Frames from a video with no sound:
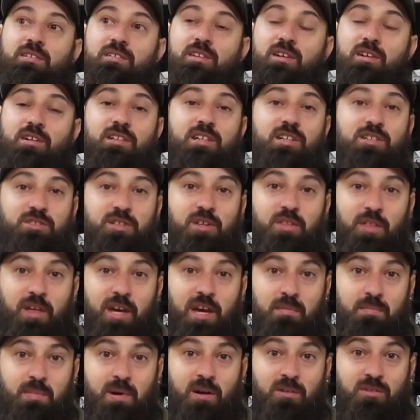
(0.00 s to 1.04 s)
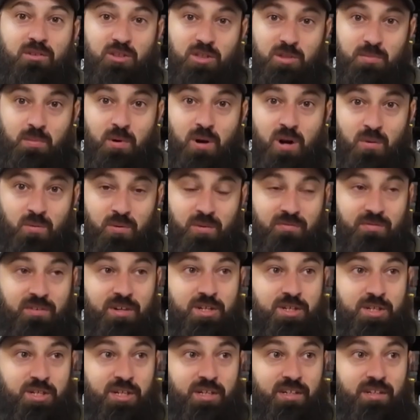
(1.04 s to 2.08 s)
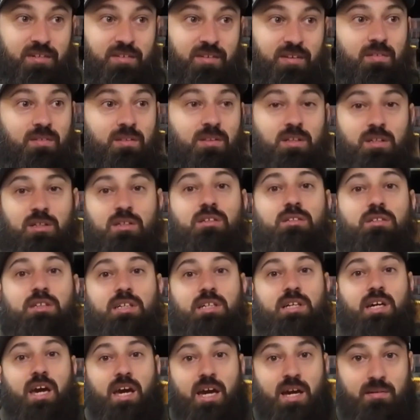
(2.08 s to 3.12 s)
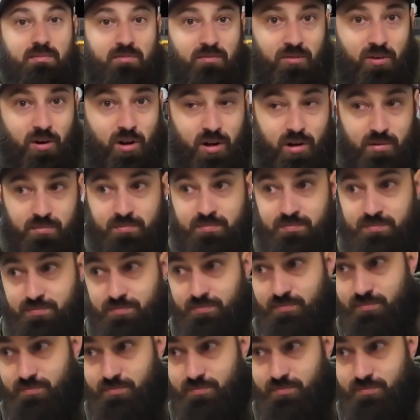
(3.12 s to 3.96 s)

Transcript: There's the thing about the spot we're fishing. Literally came from